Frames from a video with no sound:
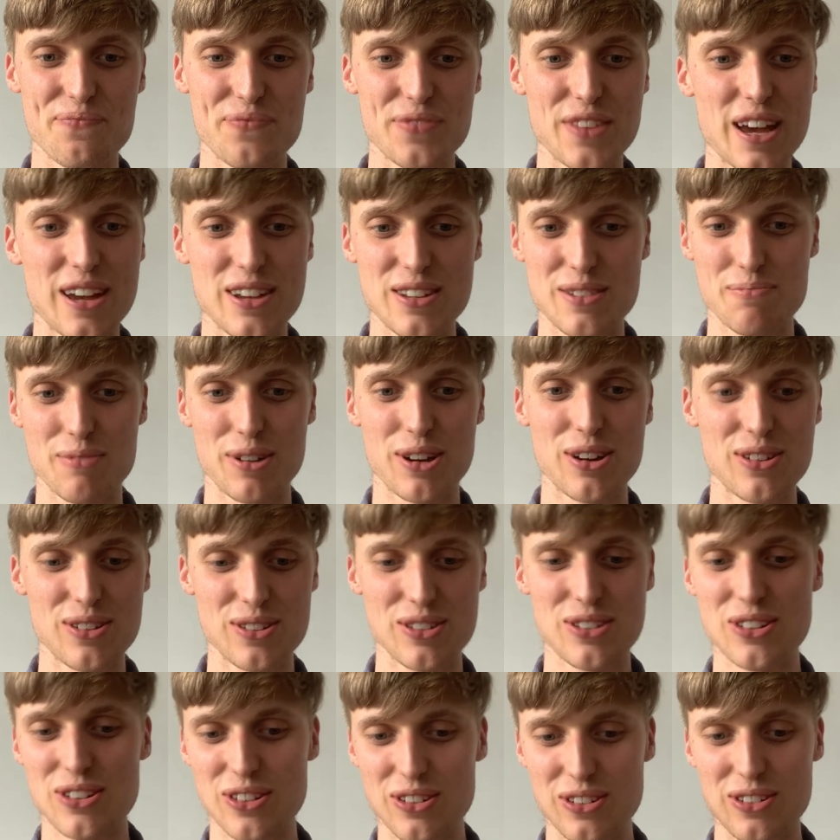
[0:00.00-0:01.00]
that's
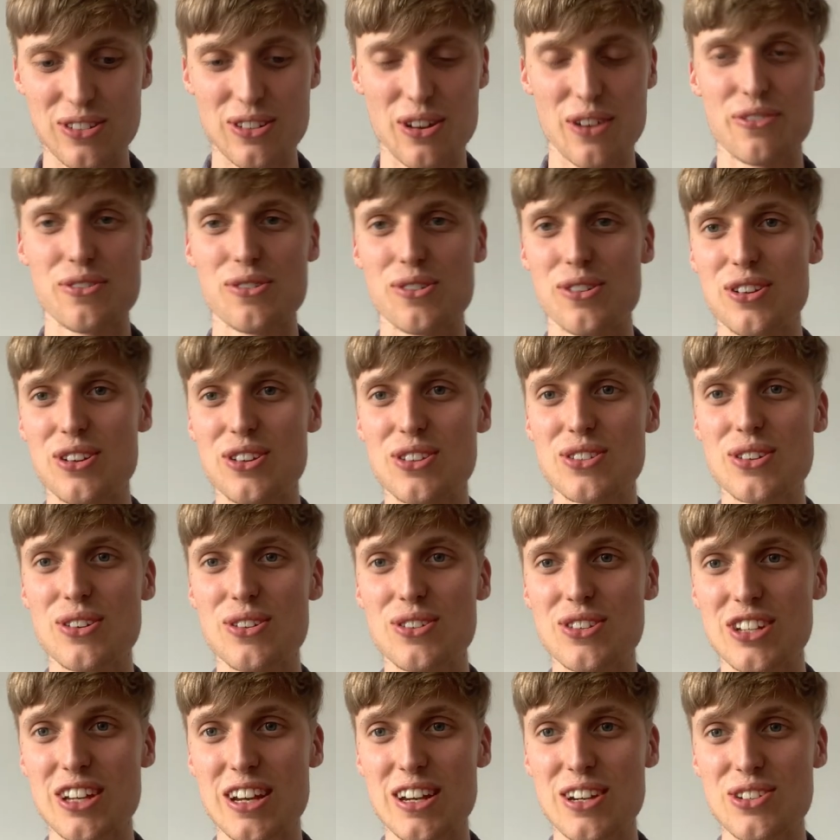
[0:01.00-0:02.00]
because I've got an
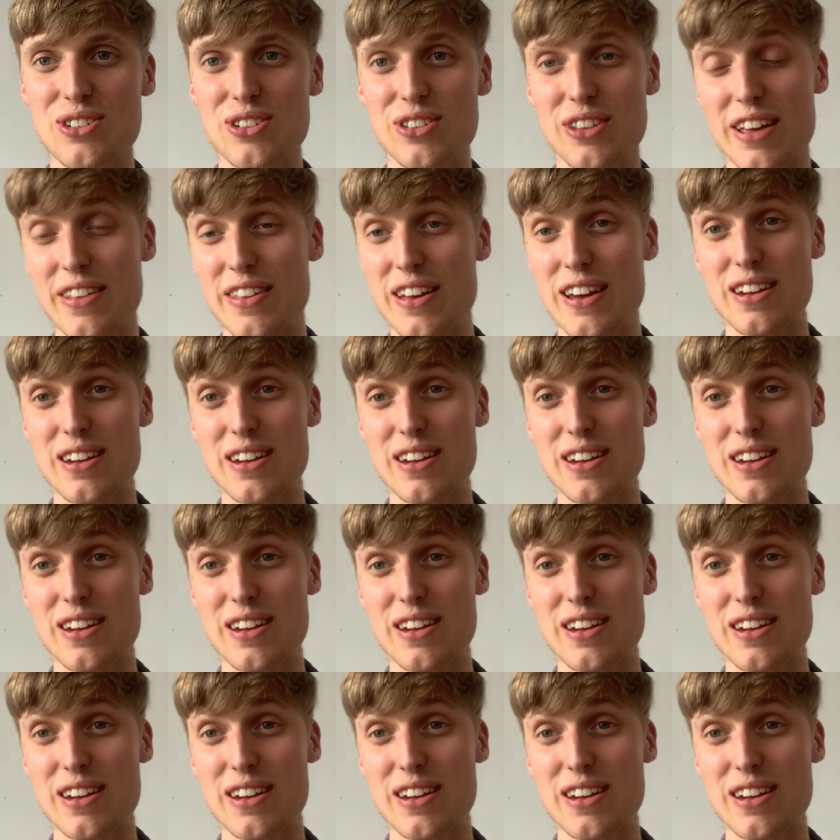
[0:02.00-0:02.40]
association there.